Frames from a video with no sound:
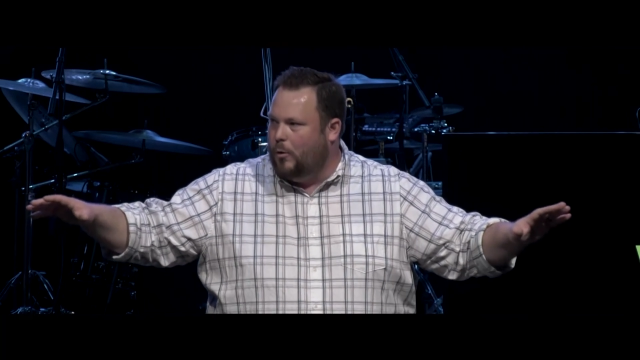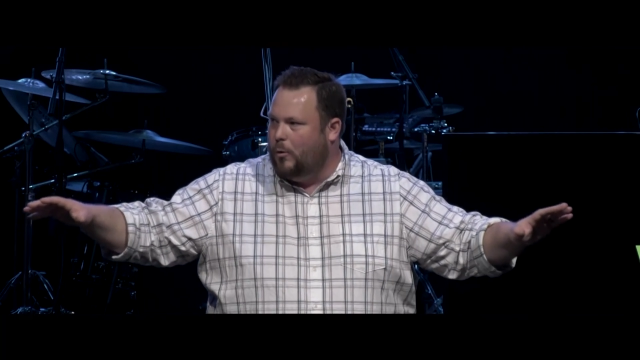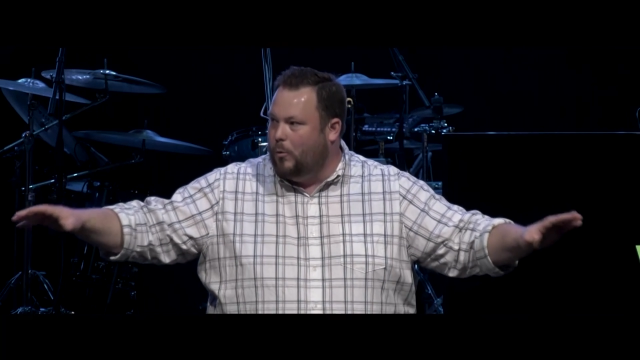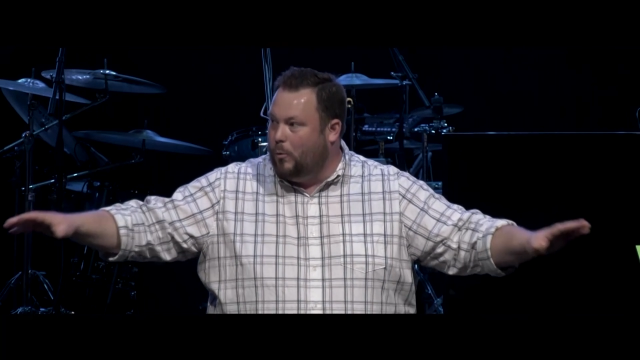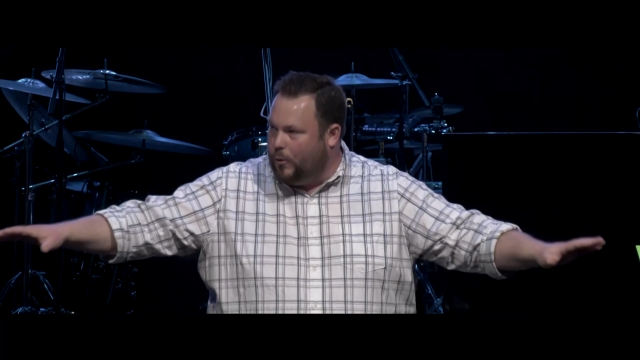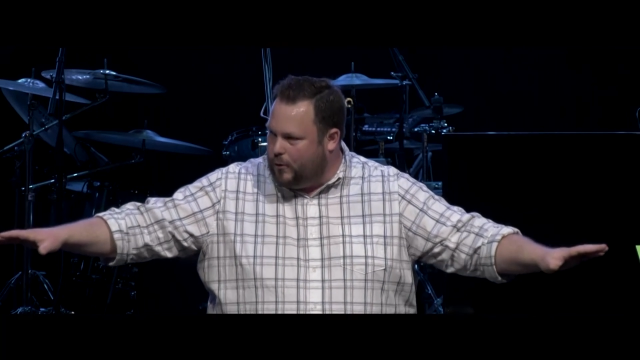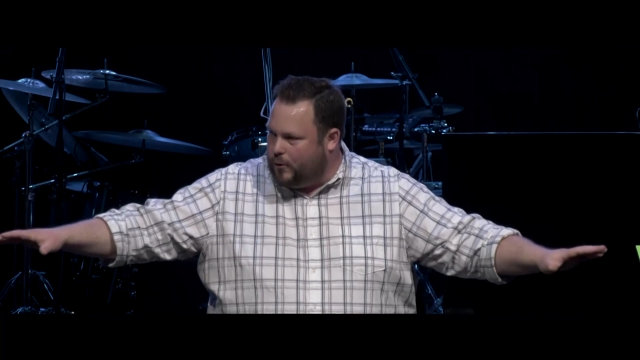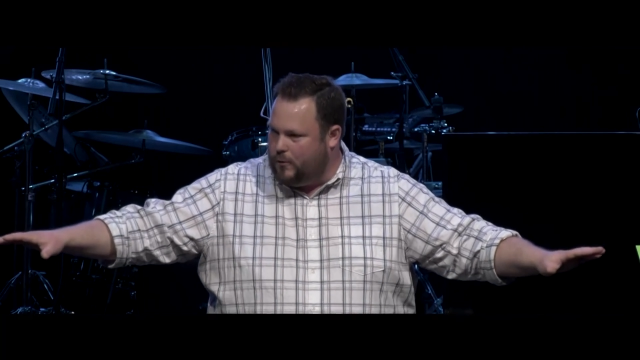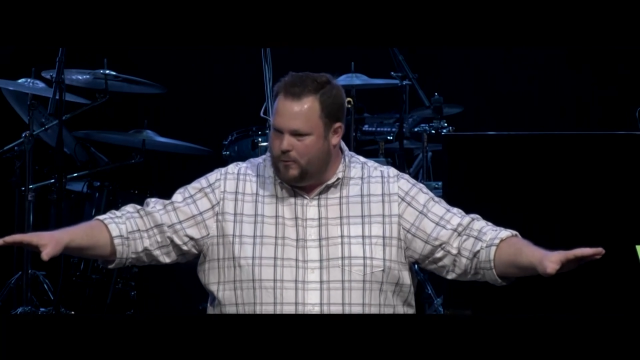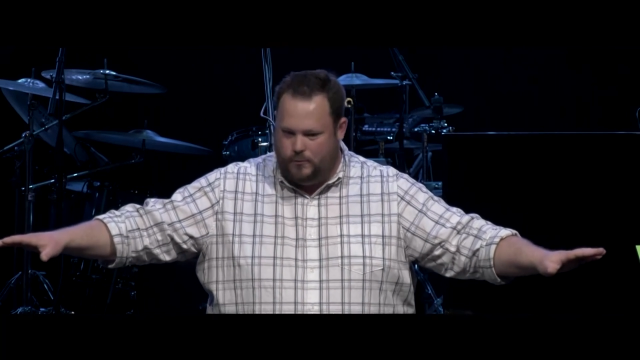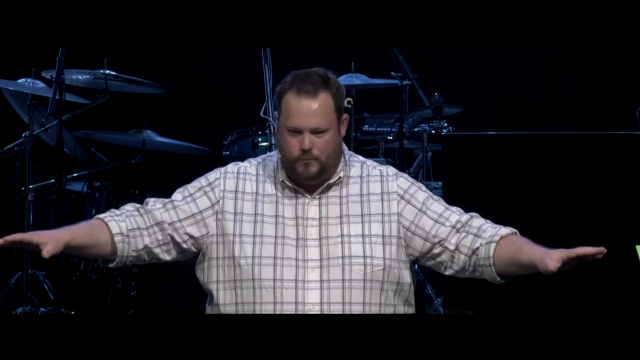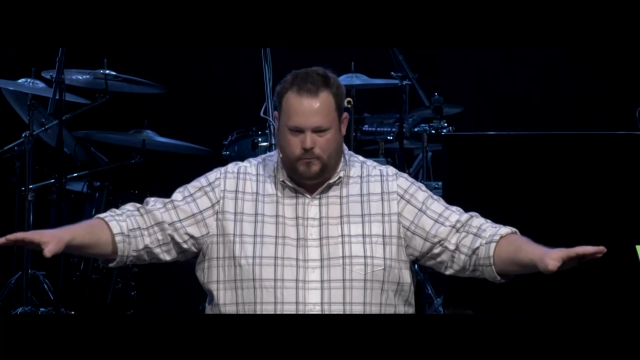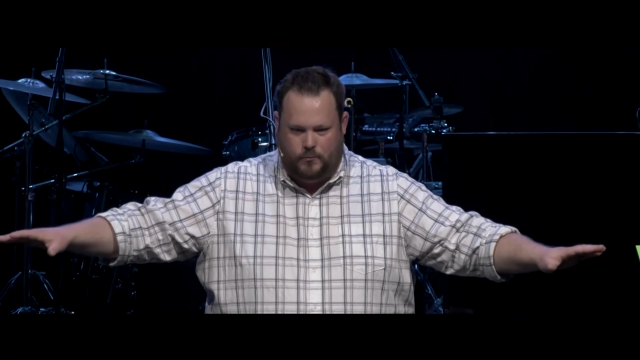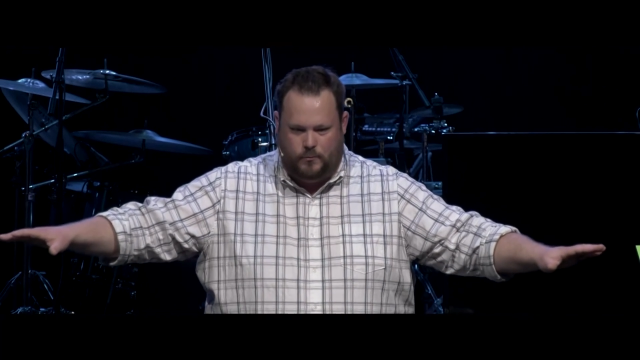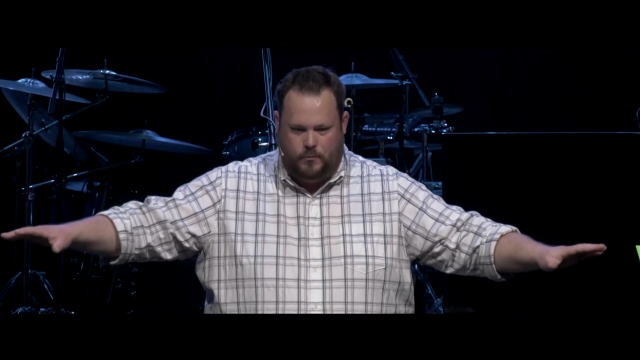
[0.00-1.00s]
order.
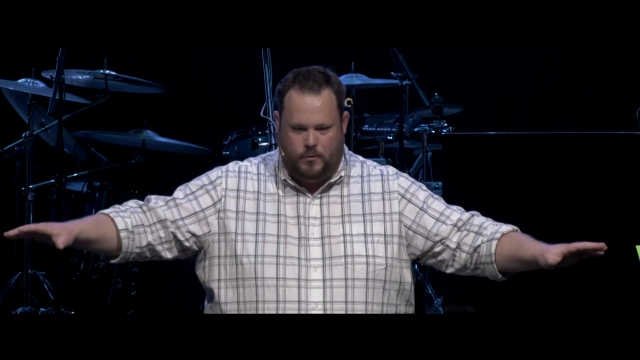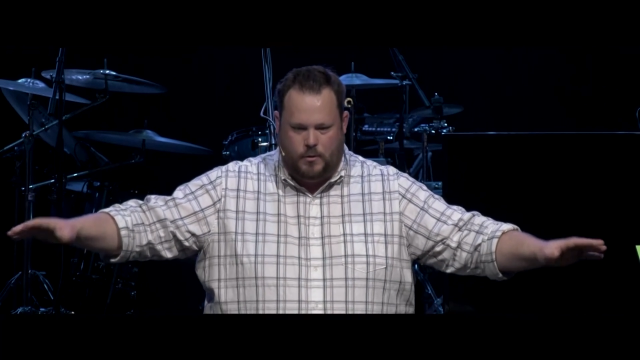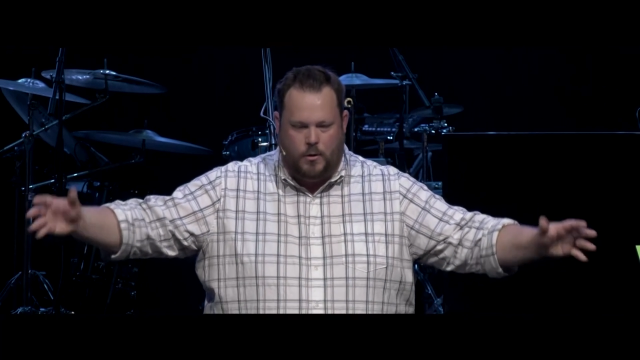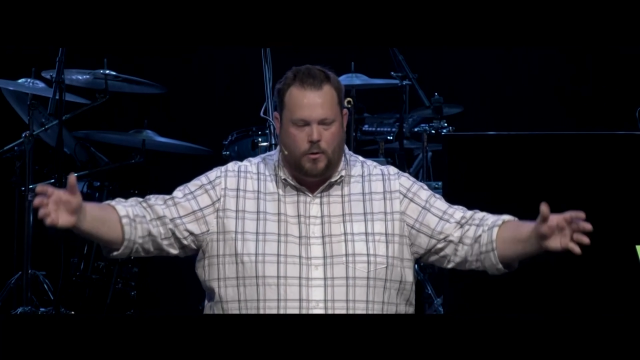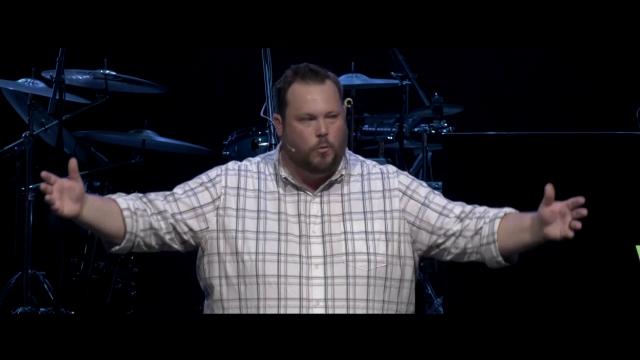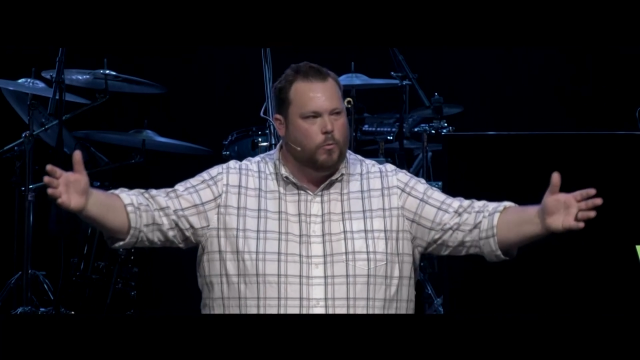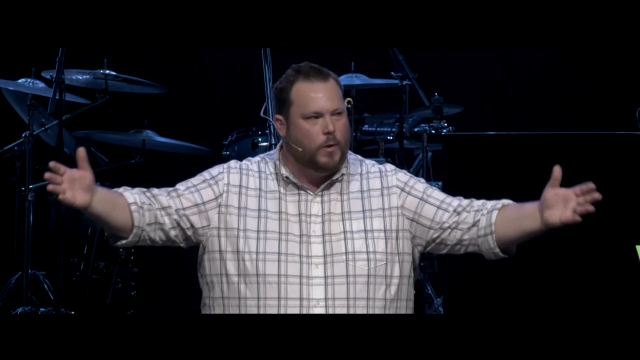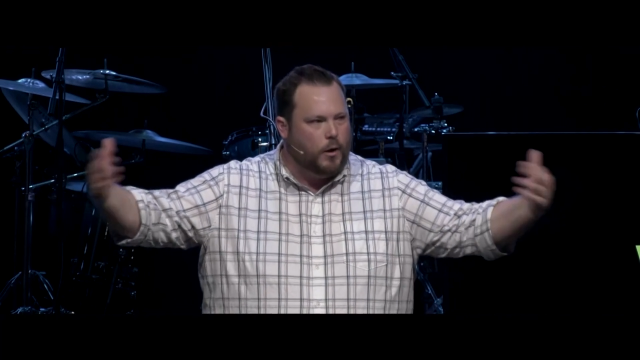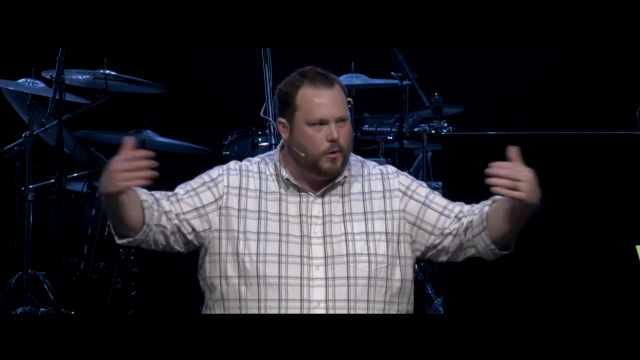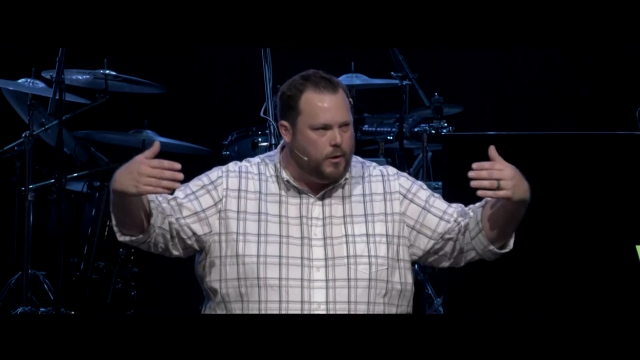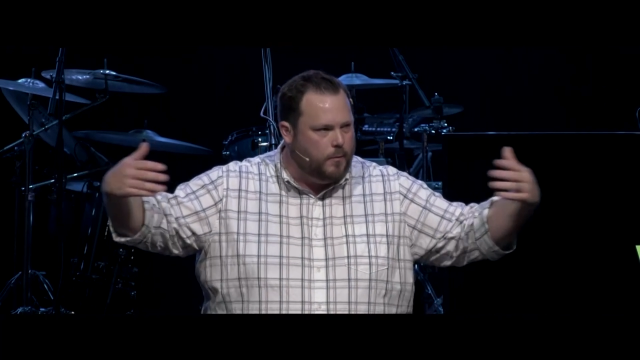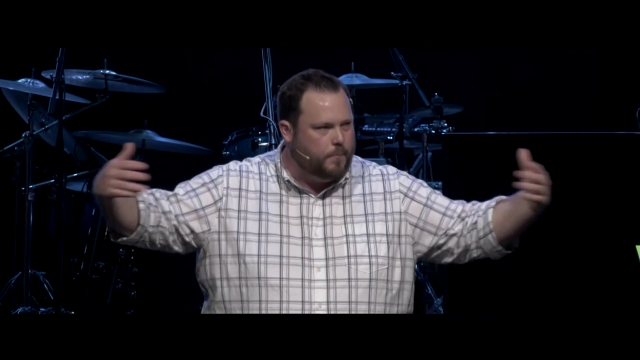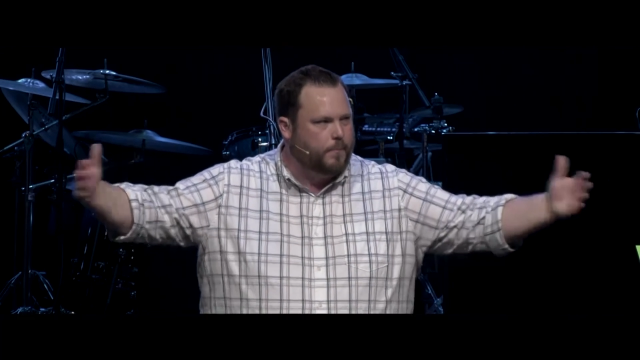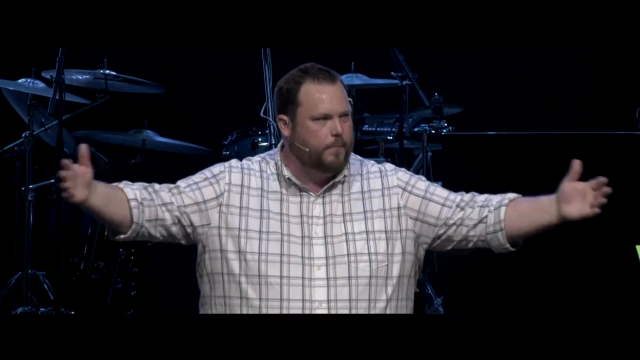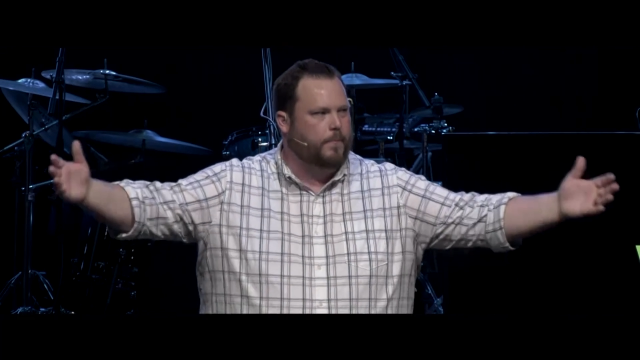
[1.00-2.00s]

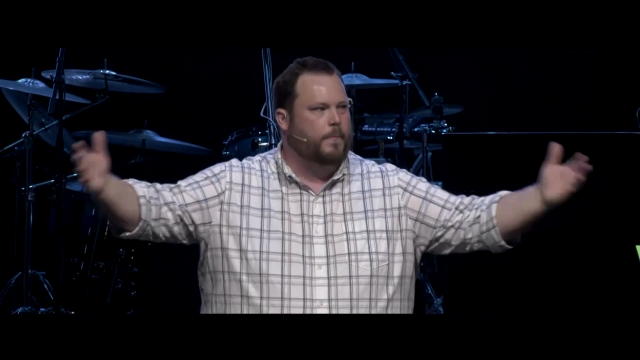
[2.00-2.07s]
Welcome.